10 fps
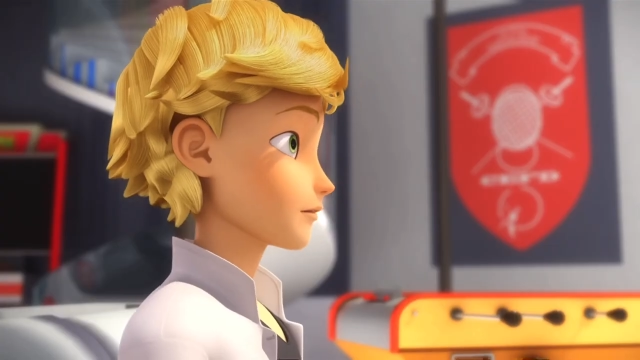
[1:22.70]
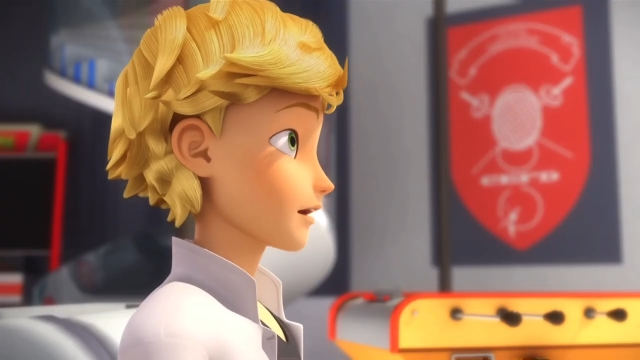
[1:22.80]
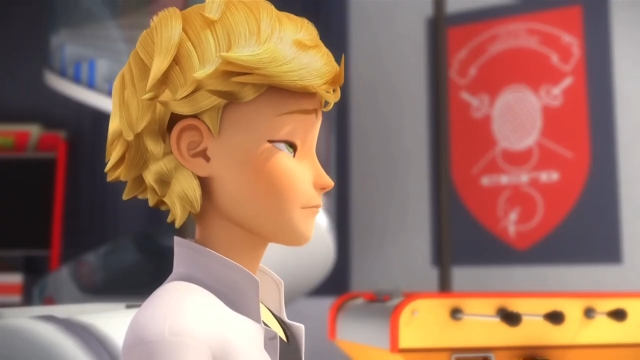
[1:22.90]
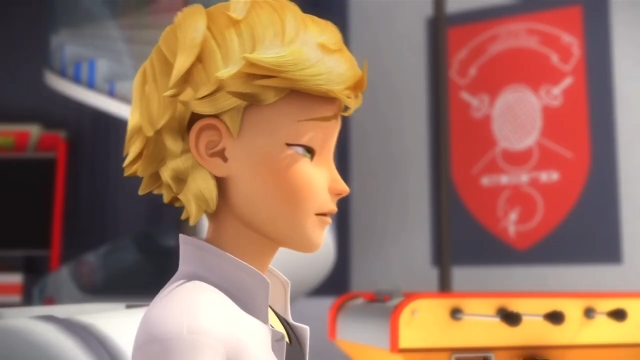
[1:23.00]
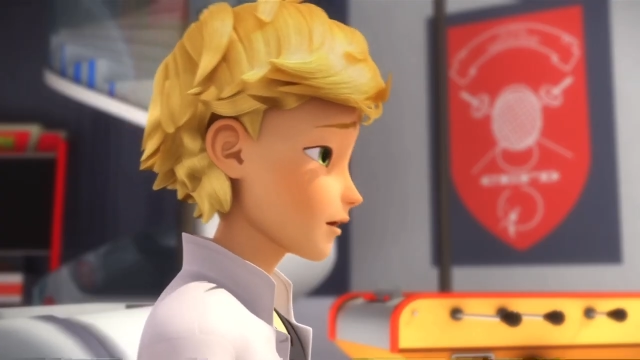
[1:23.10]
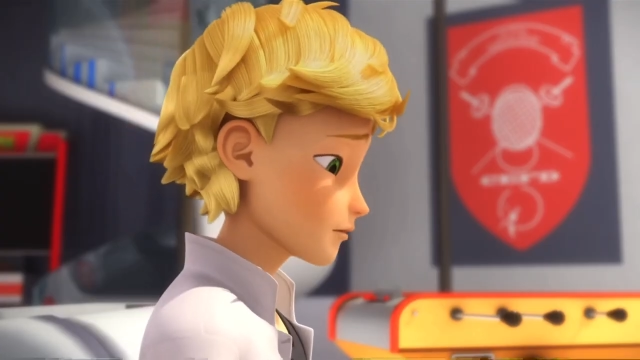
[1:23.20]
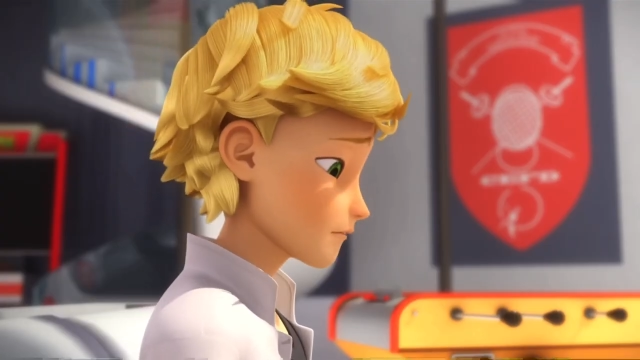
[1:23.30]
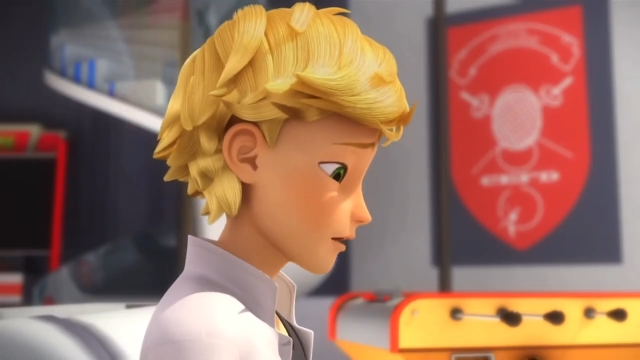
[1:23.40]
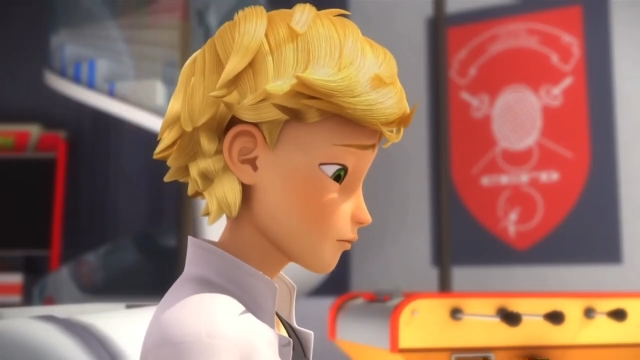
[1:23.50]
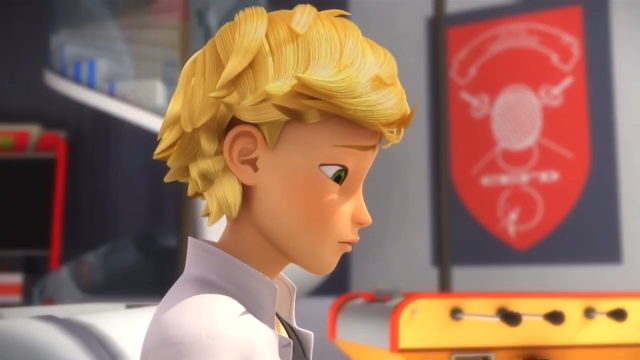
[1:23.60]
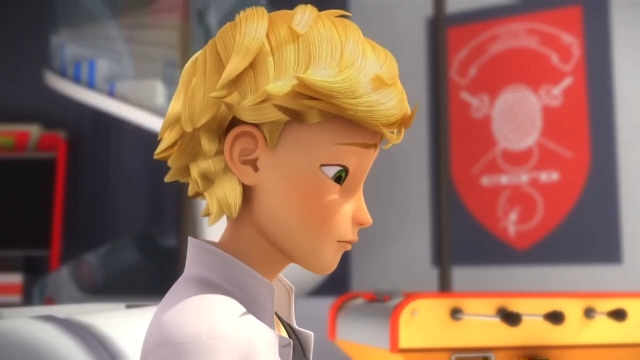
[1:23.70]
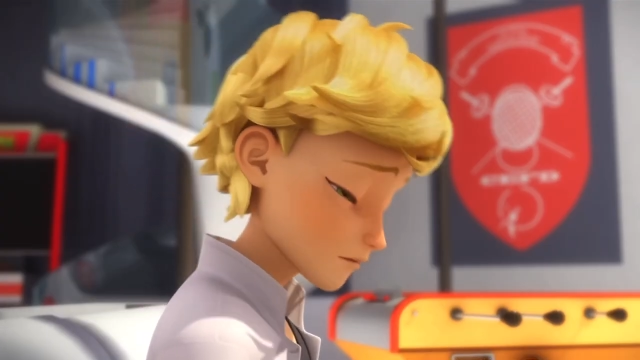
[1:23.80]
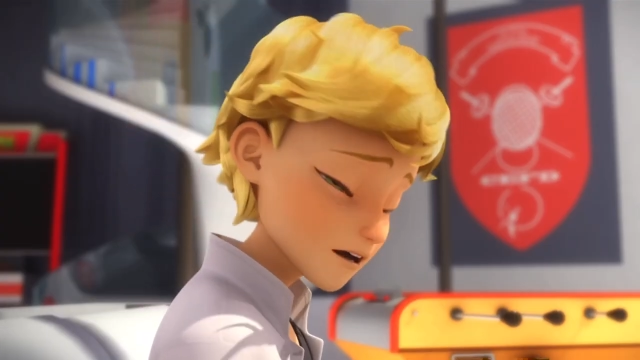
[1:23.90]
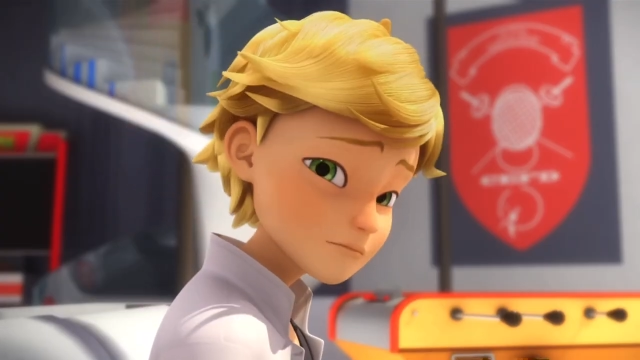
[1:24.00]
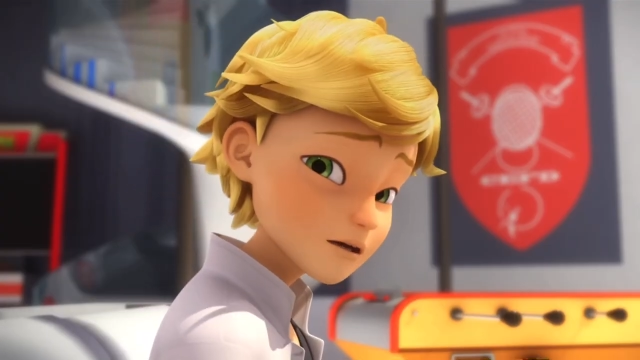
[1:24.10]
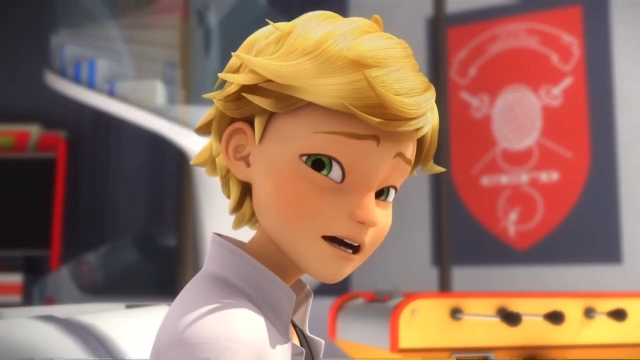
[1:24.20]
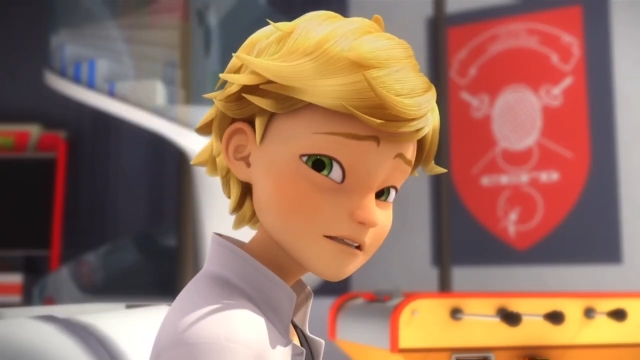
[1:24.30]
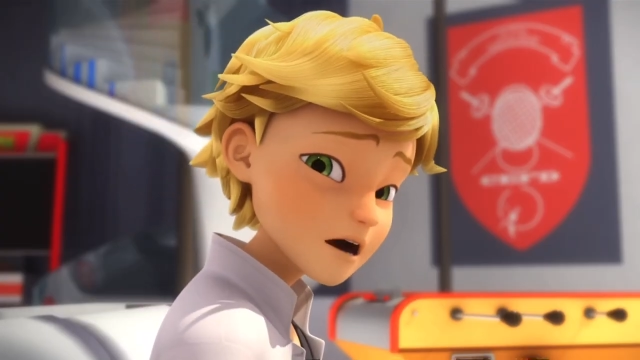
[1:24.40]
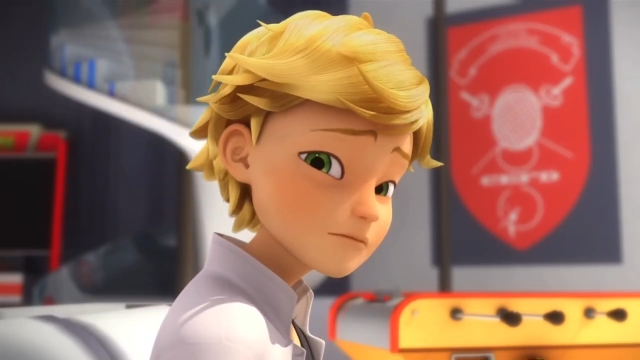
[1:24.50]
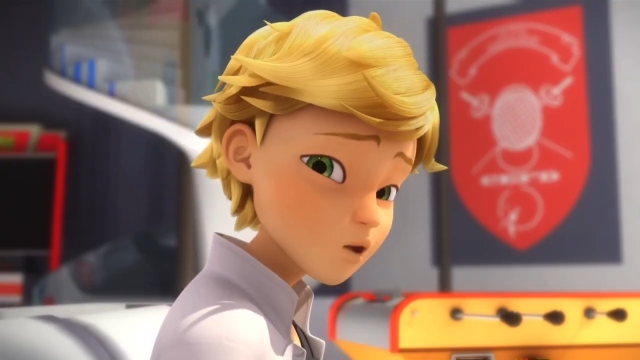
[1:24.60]
I'm sorry, father. I tried to
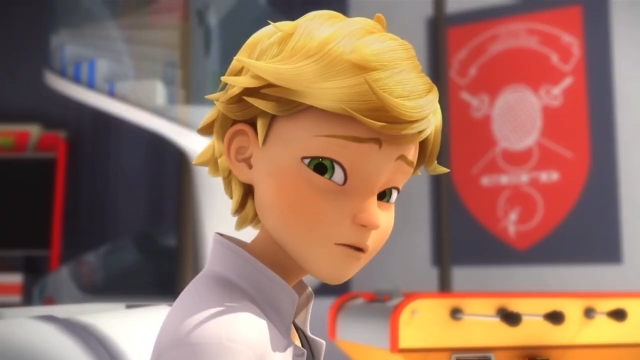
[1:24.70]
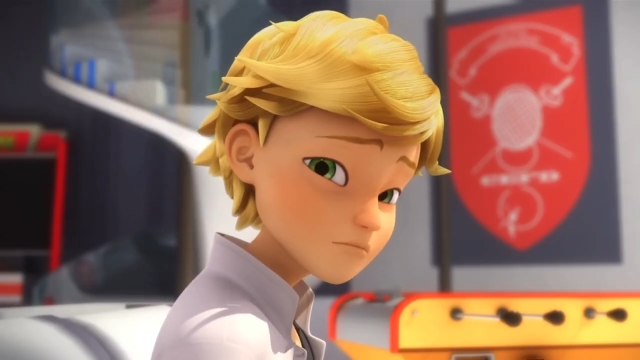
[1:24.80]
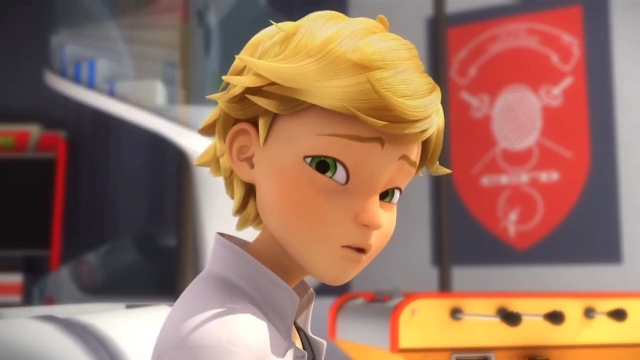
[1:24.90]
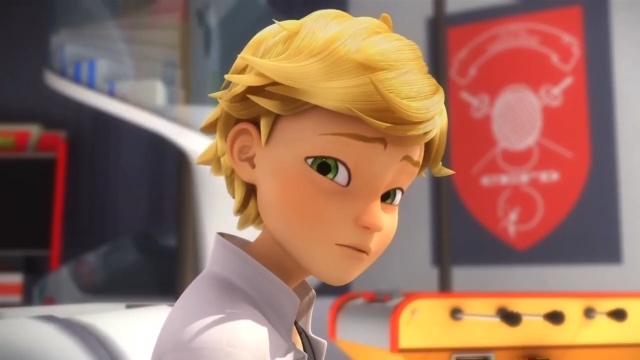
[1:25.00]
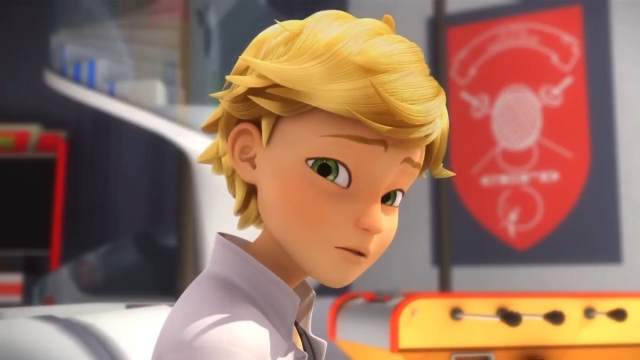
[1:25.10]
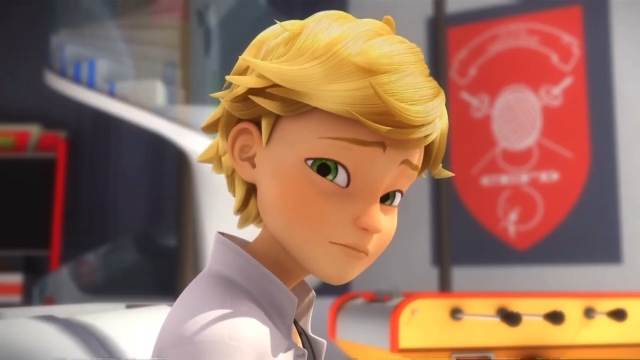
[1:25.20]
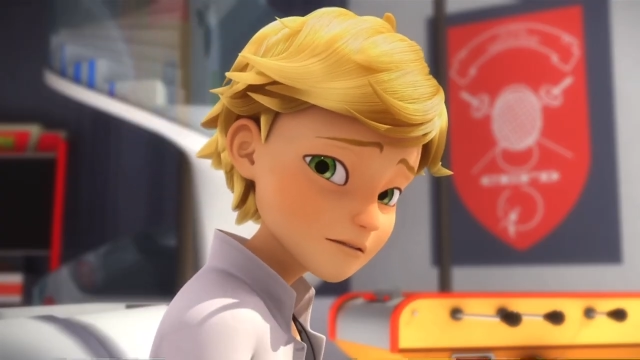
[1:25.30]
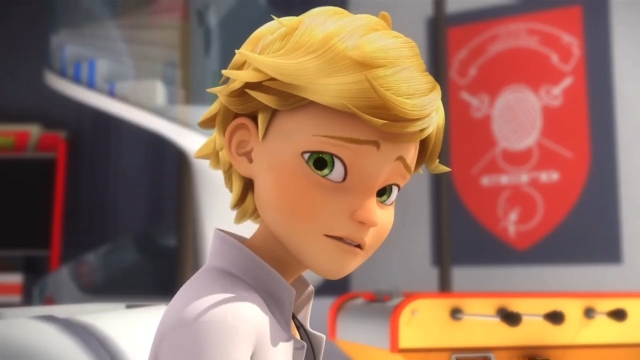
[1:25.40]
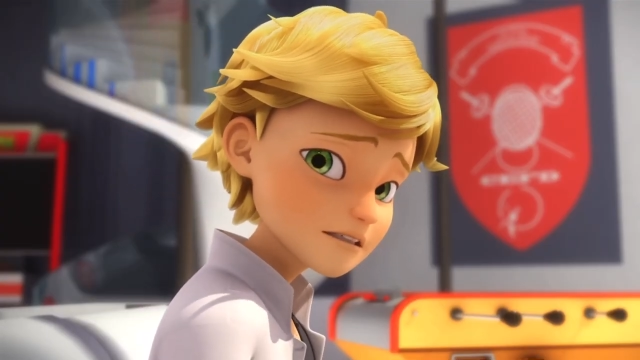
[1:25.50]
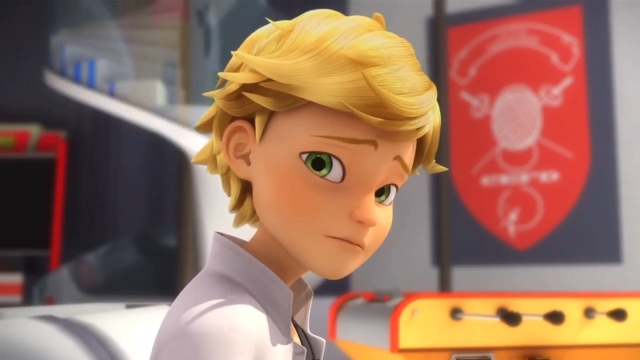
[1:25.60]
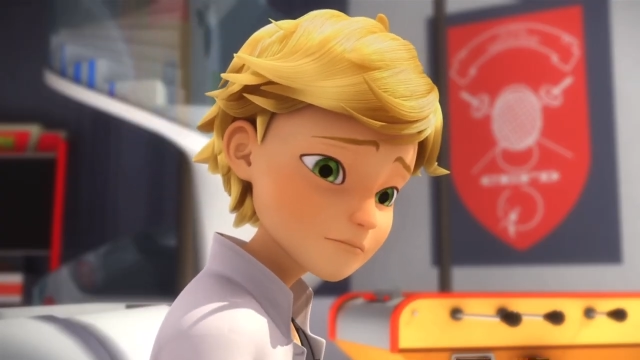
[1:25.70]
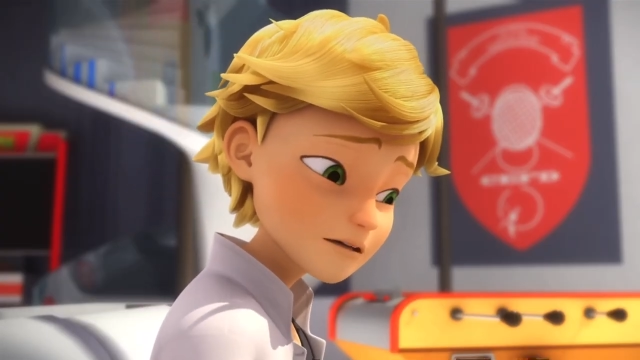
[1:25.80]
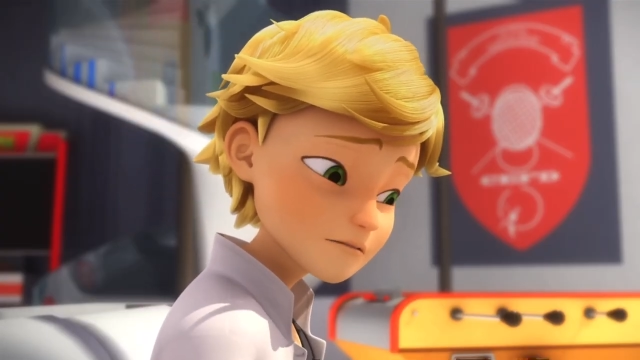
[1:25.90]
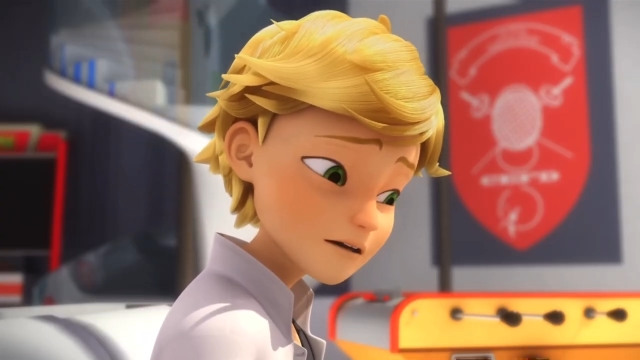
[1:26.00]
talk to you, but you were so busy.